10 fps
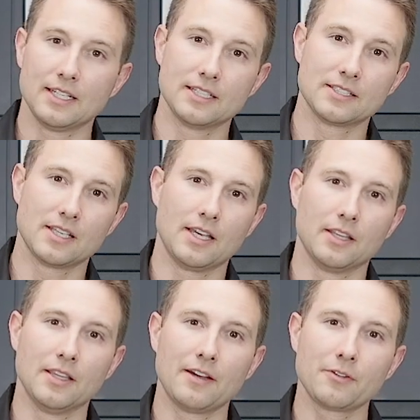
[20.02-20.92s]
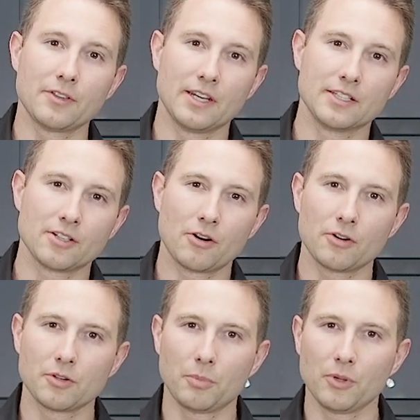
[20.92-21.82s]
is a lever that is
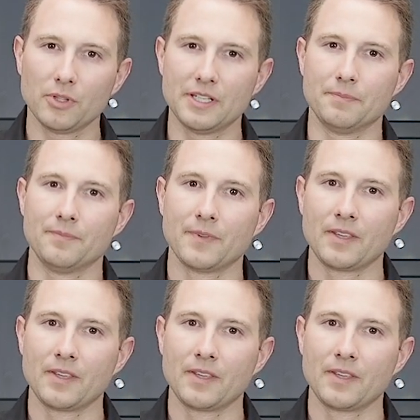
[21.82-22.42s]
hard to pull in.